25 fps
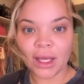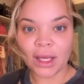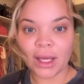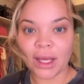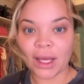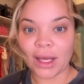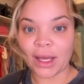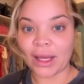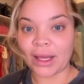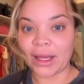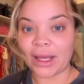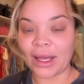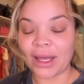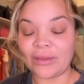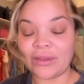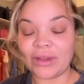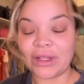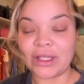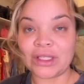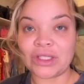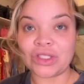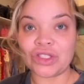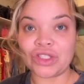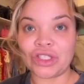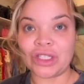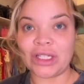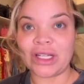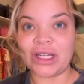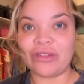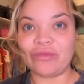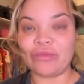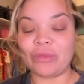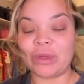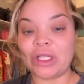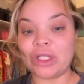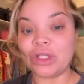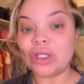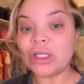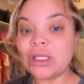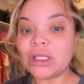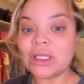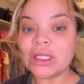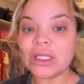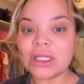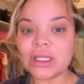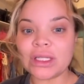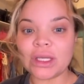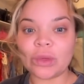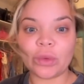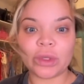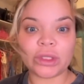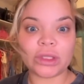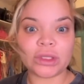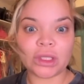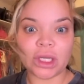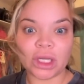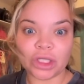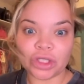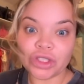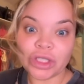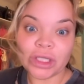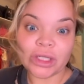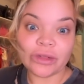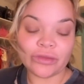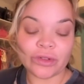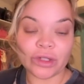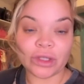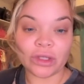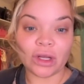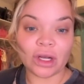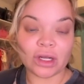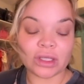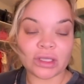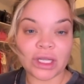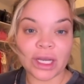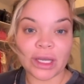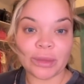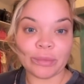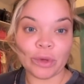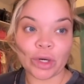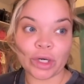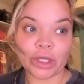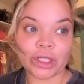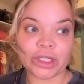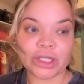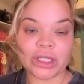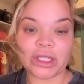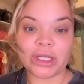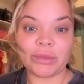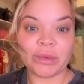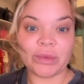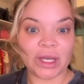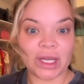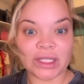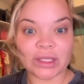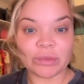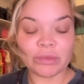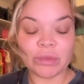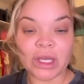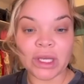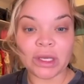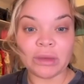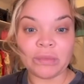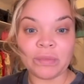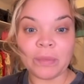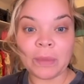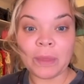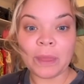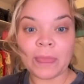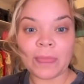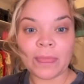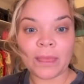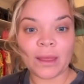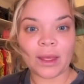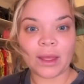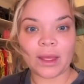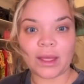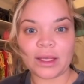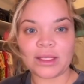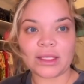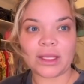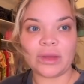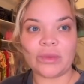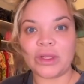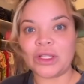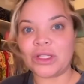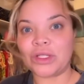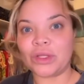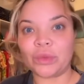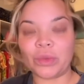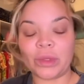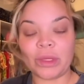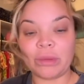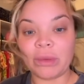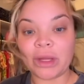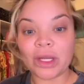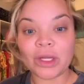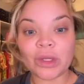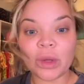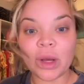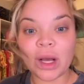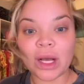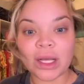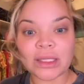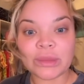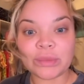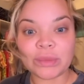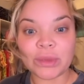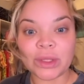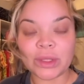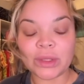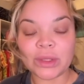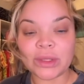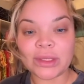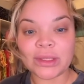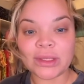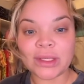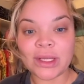I have a history of mental illness that went untreated for a long time, partially because of me. Yes, I went to three mental hospitals